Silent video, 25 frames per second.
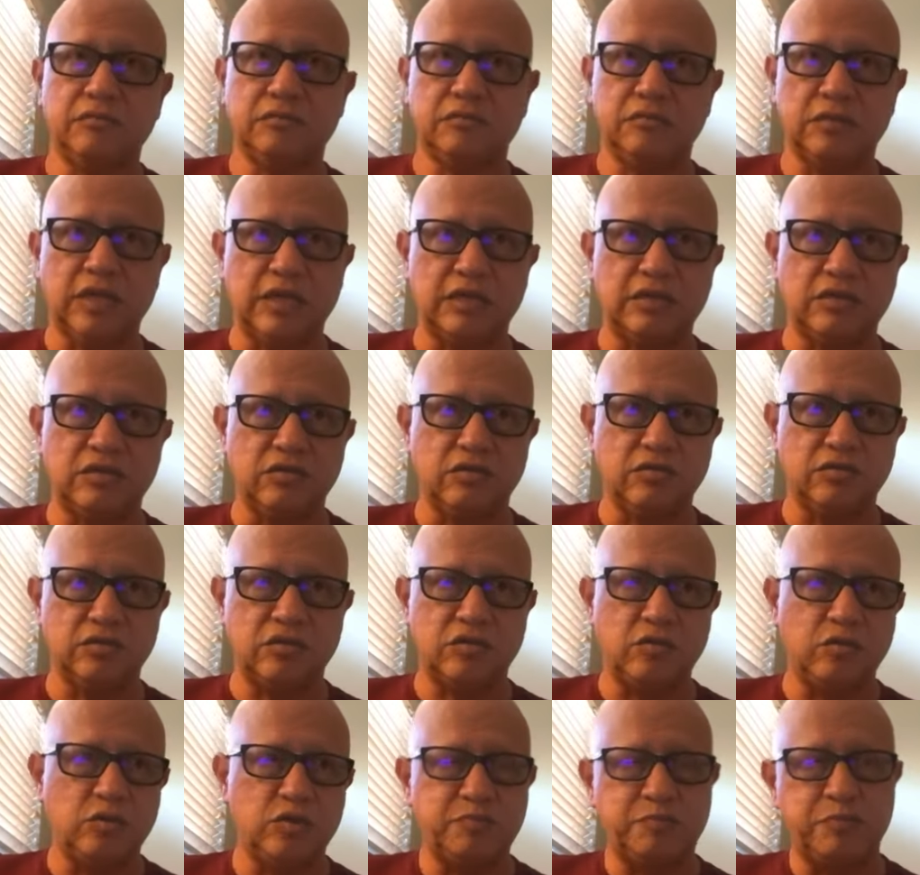like those
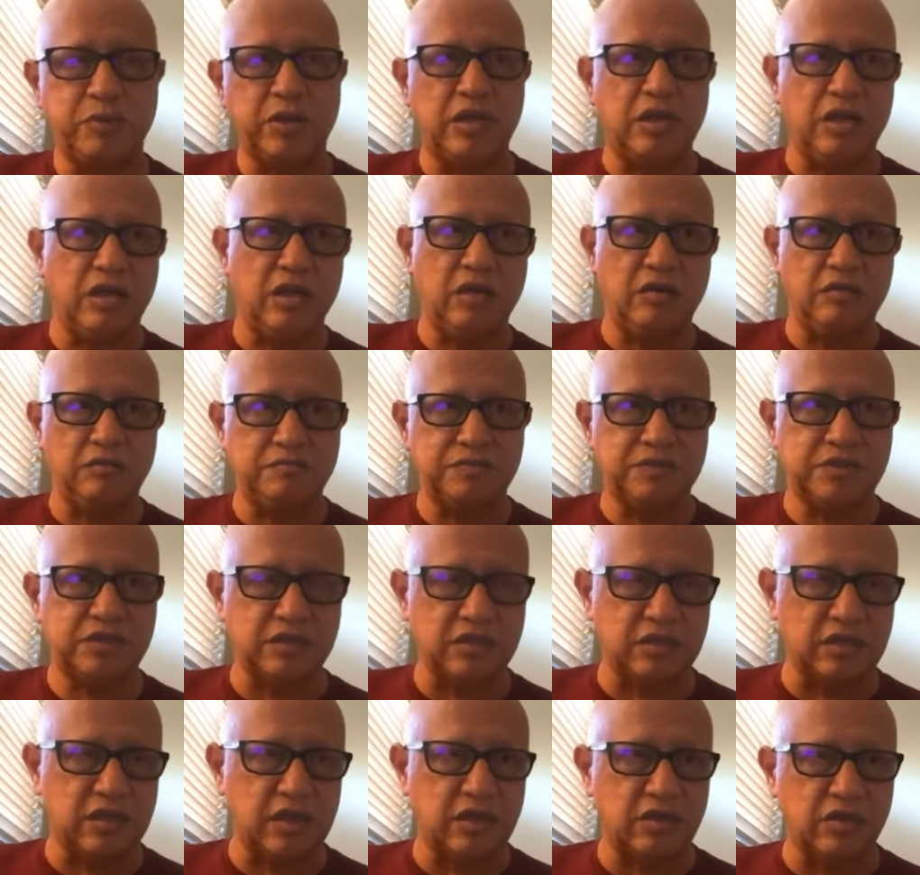goosebumps
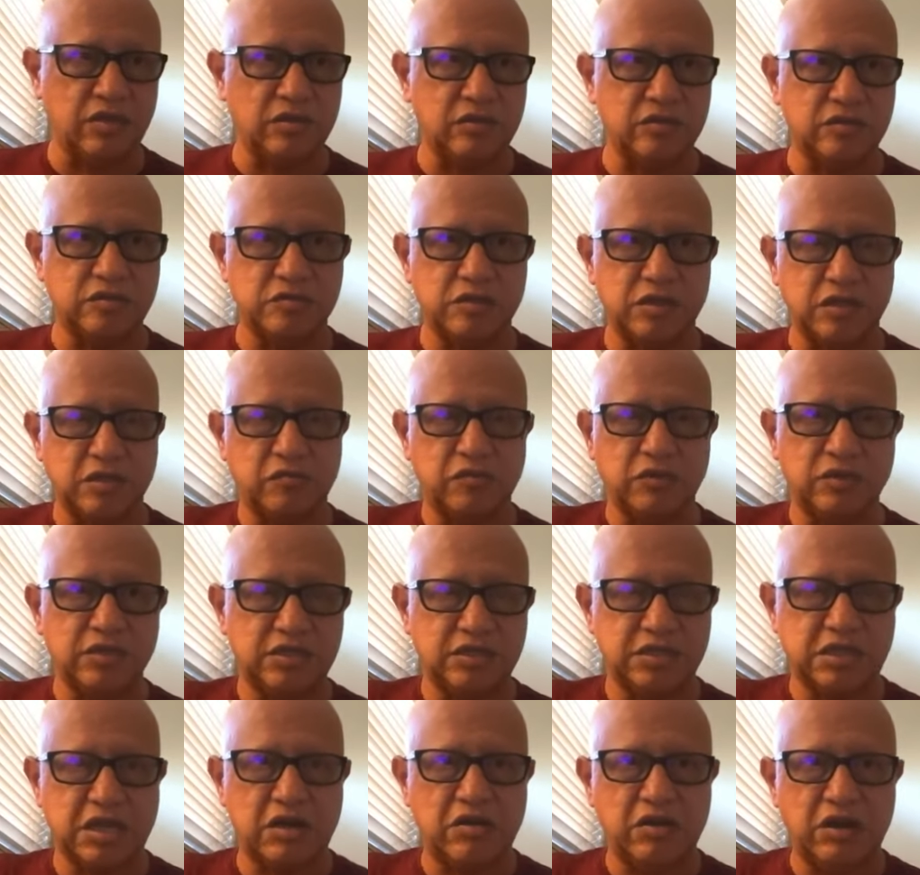and like all those like really
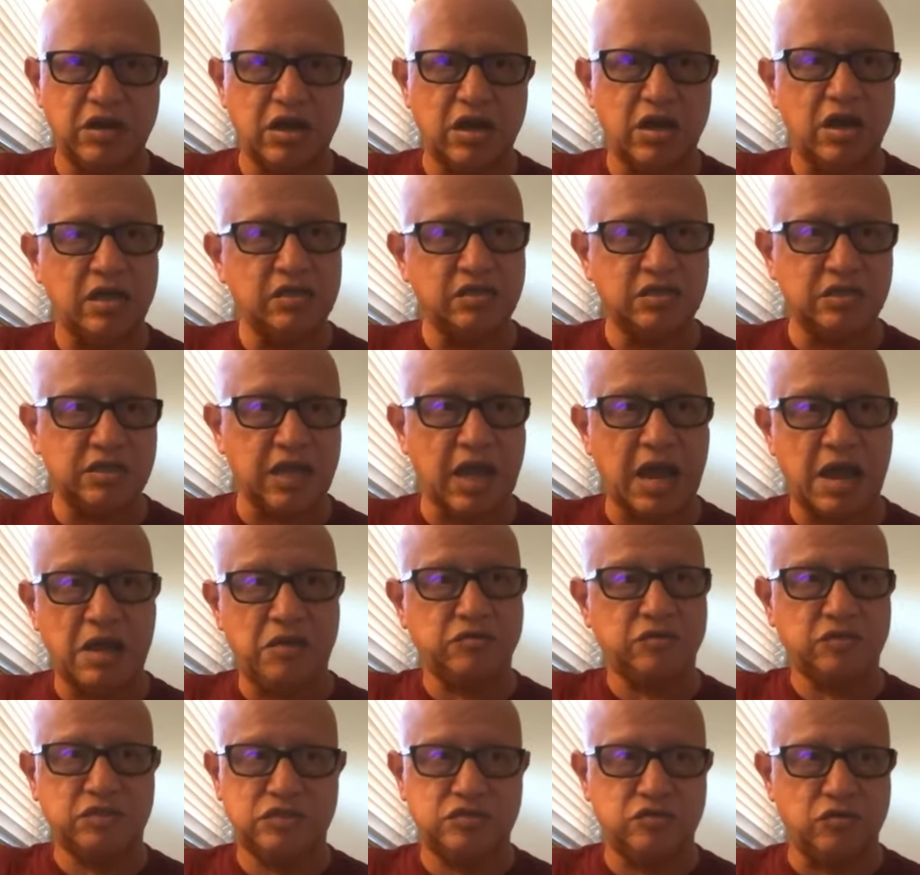scary haunted
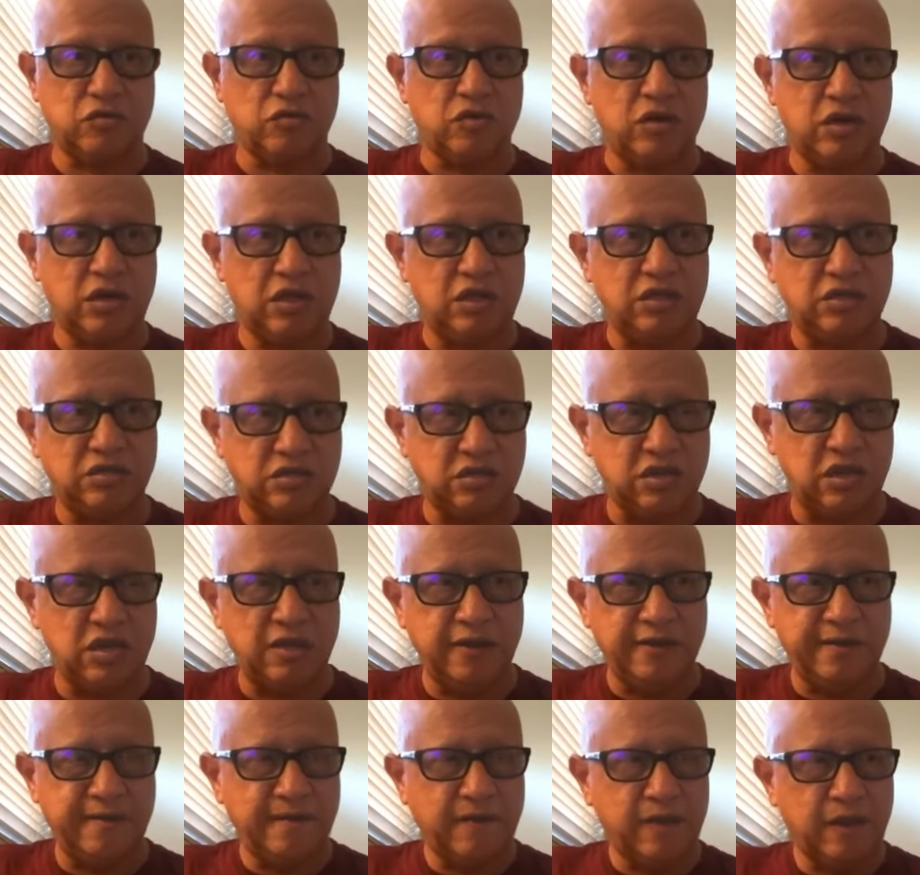house stories.
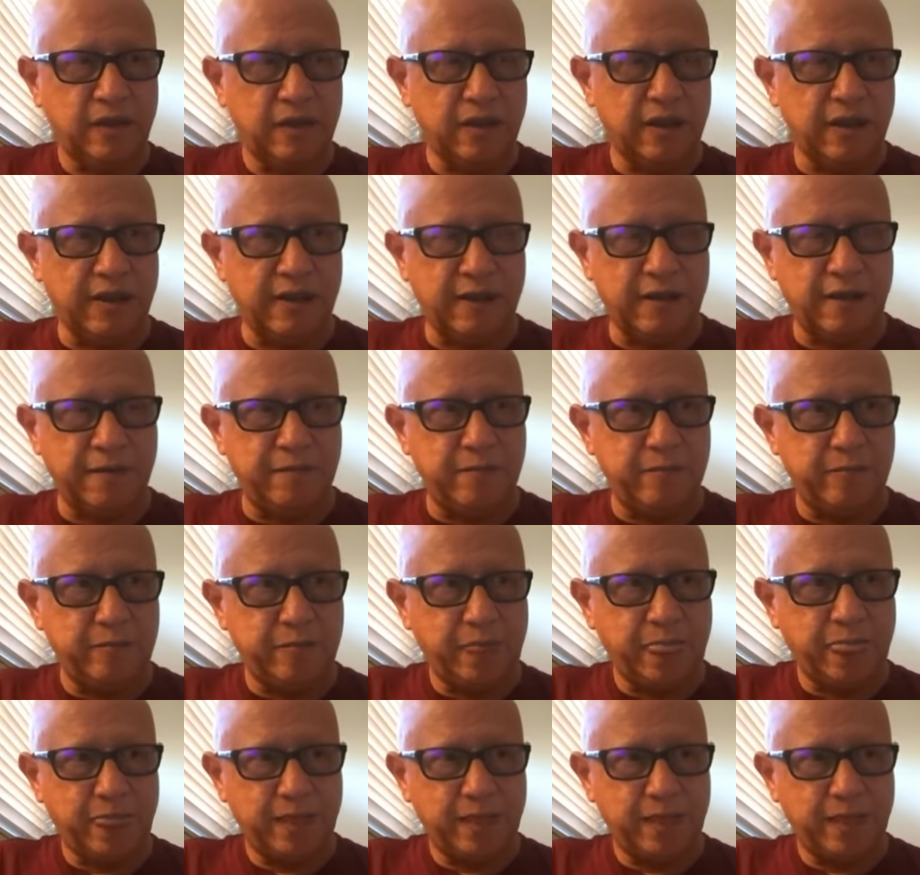Um,